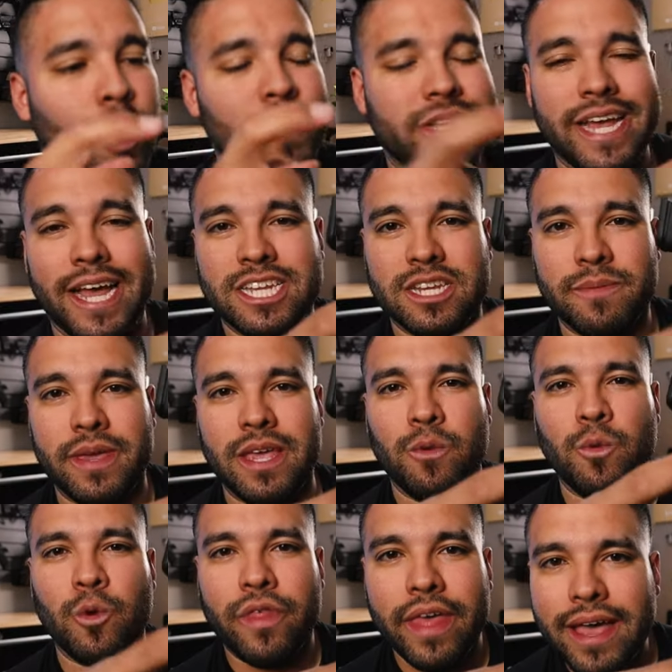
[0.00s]
always ask
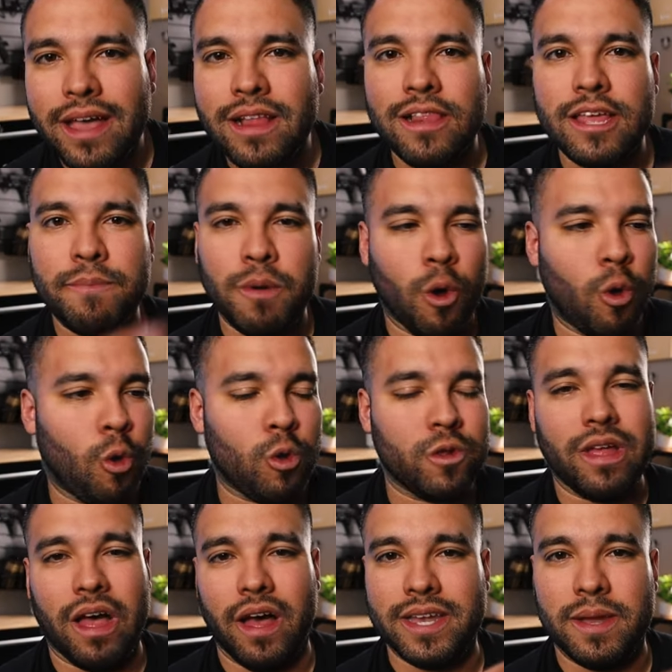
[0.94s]
me, will that clip
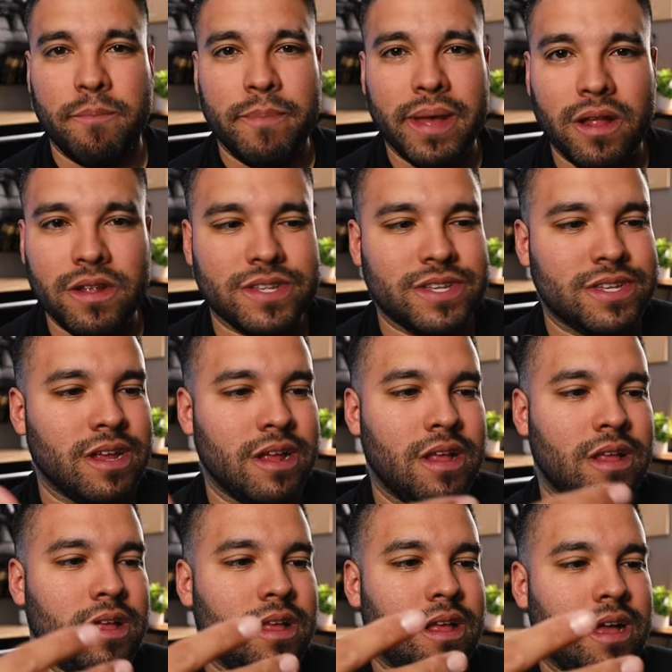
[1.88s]
hold onto belts,
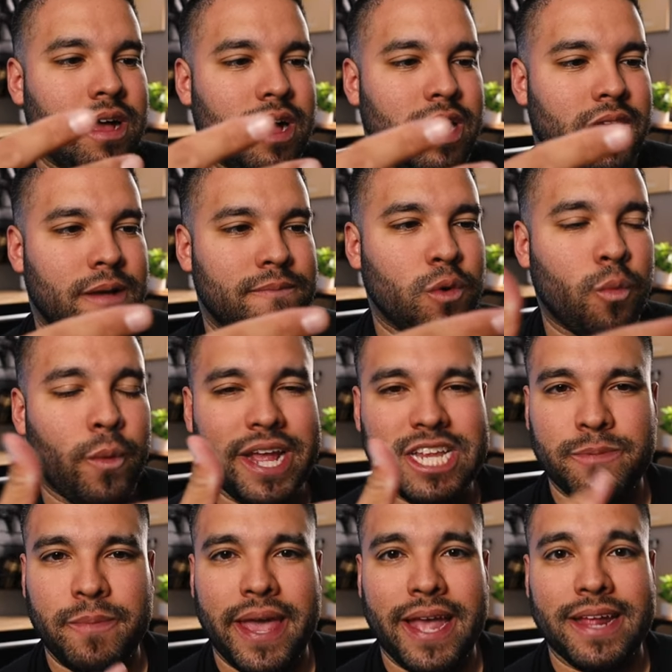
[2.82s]
uh,
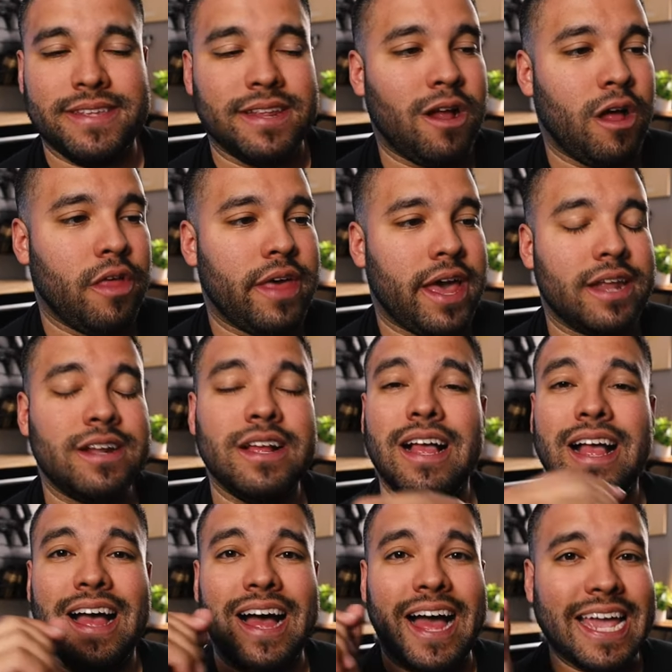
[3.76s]
waistbands and all that?
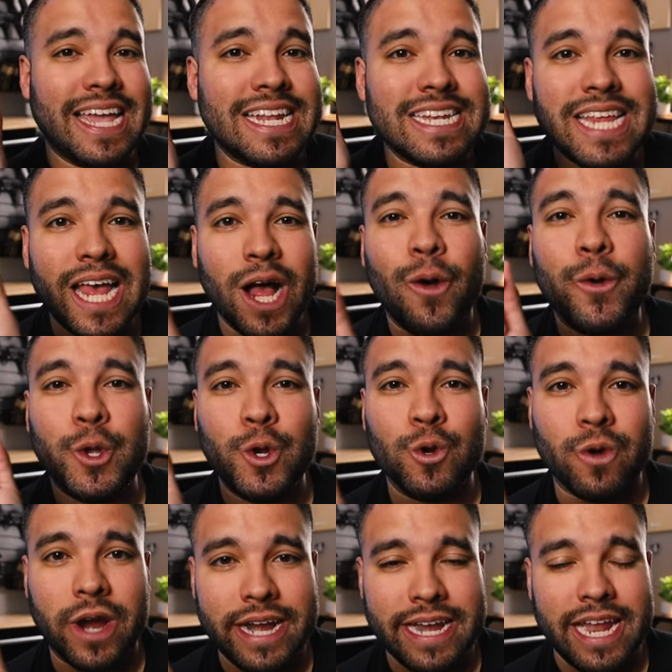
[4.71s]
I can tell
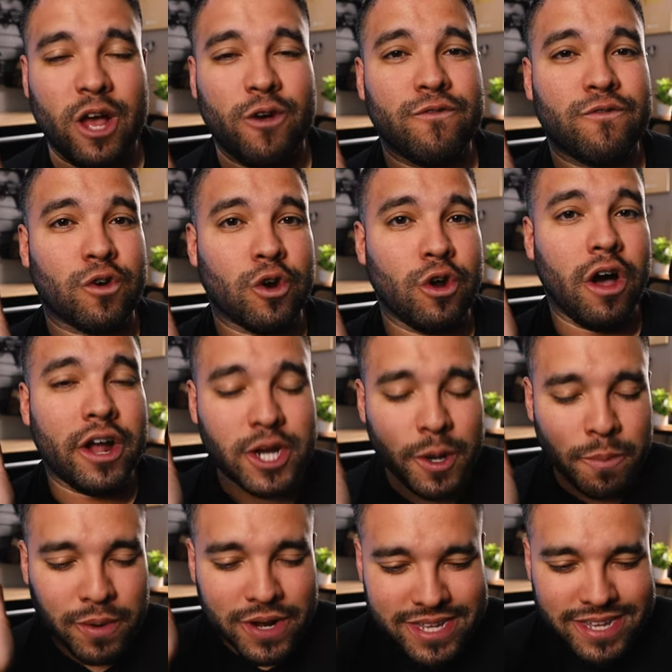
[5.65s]
you right now for
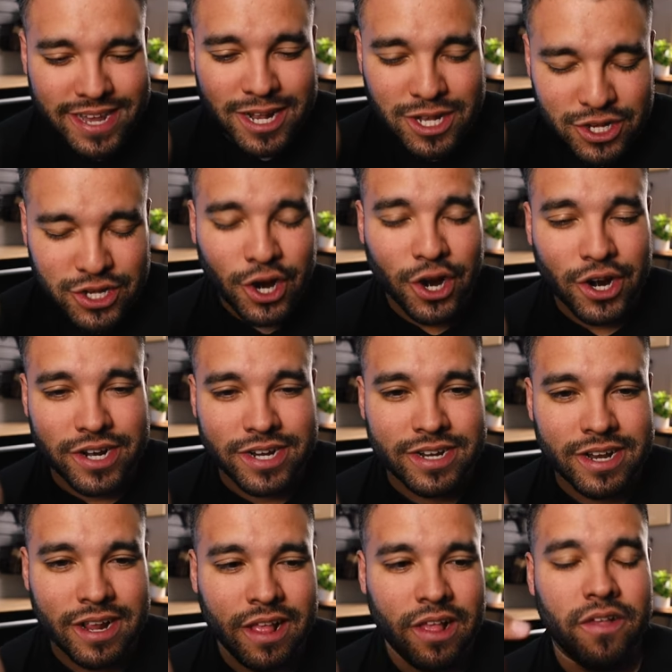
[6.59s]
100%
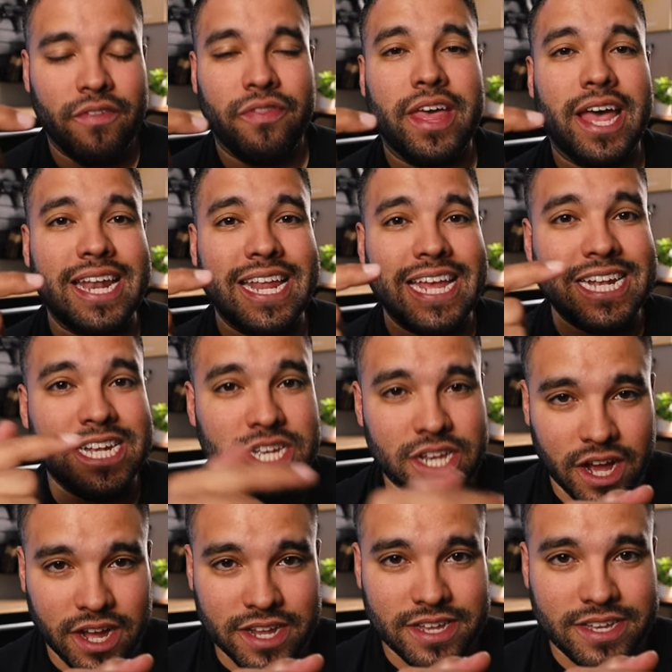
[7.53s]
certain that
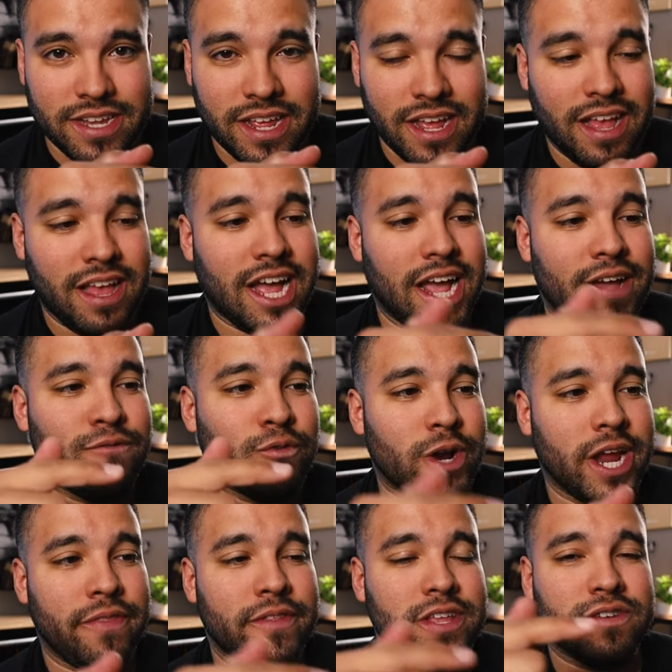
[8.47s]
it does. I've
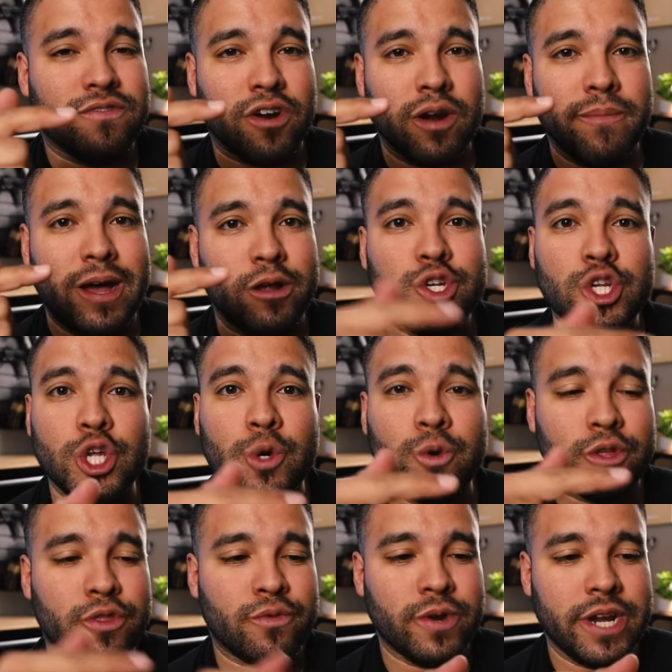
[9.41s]
ran this for about
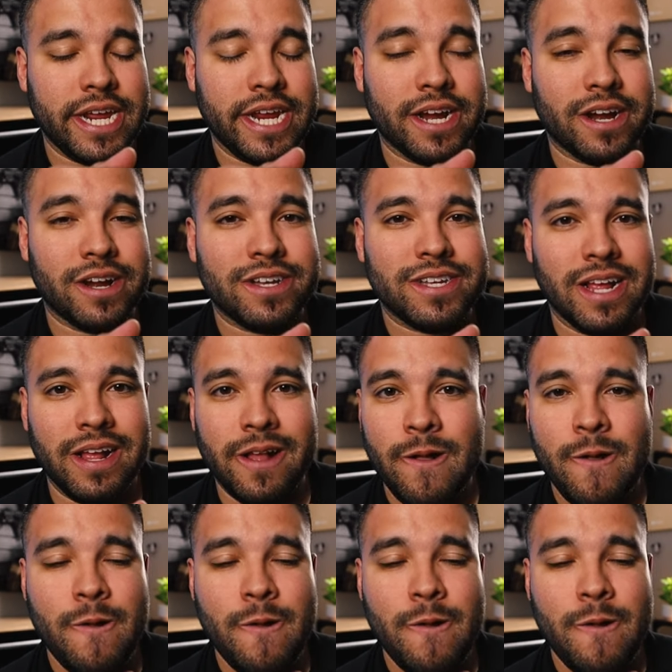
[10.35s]
two or three years